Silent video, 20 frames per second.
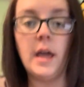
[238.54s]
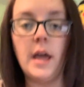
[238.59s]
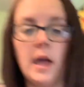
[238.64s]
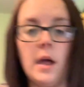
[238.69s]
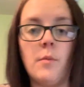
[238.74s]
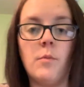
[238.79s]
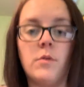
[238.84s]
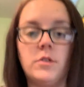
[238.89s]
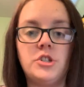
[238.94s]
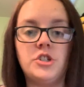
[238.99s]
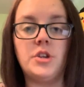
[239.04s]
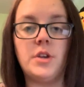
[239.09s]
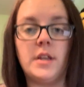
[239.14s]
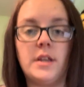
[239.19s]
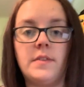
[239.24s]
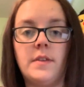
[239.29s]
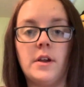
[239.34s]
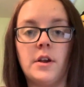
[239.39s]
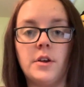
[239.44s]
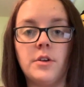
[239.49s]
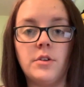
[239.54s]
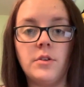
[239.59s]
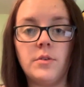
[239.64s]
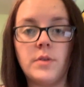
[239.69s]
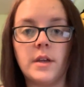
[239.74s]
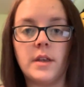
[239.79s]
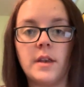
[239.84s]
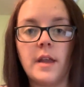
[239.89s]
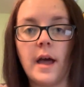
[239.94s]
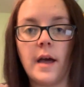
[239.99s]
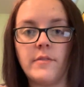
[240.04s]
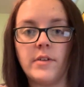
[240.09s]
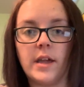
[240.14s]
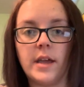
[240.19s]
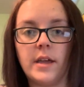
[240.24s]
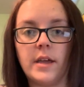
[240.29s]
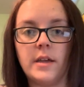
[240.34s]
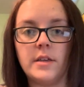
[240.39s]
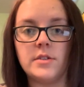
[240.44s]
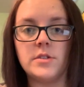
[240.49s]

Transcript: And once you get in there, you can navigate